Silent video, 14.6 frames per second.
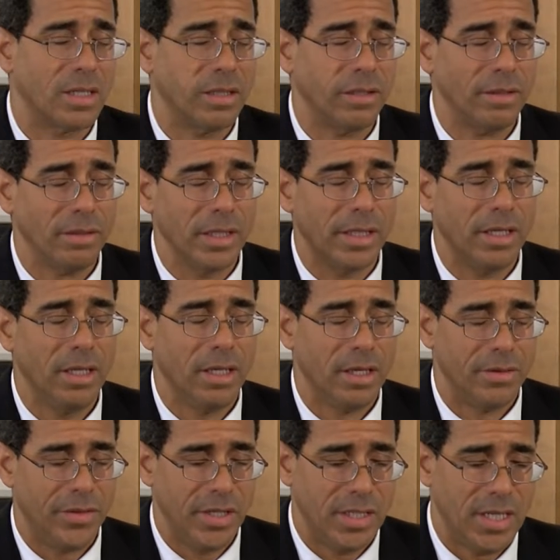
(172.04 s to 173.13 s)
Clearly,
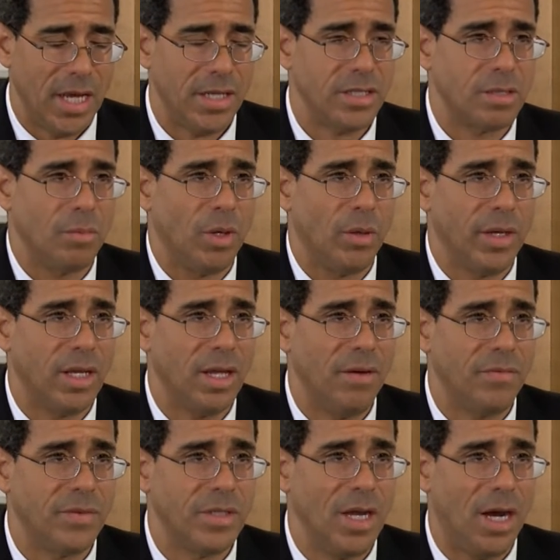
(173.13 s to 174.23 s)
the testimony,
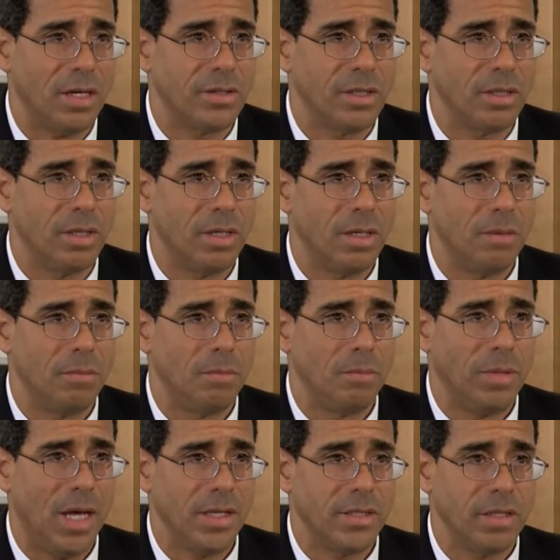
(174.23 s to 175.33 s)
if Dr.
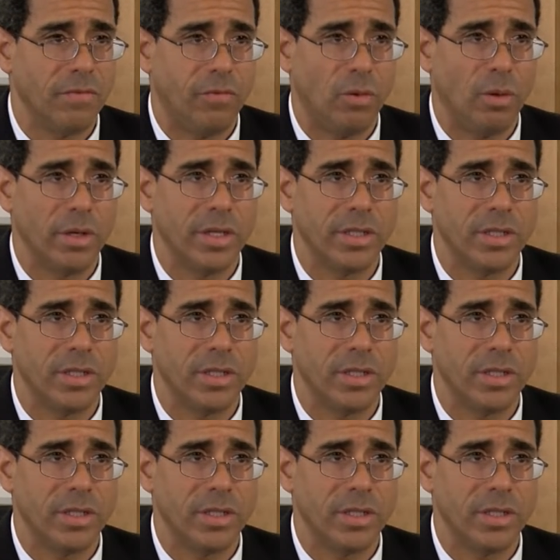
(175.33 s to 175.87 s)
Blasey Ford